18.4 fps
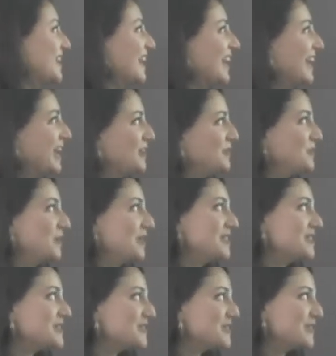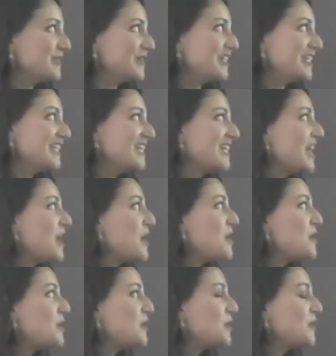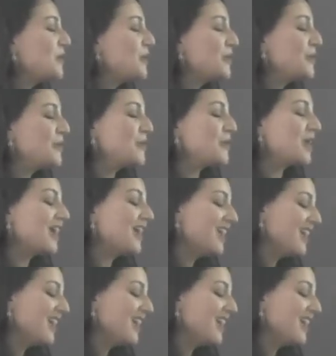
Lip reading: I had one student who,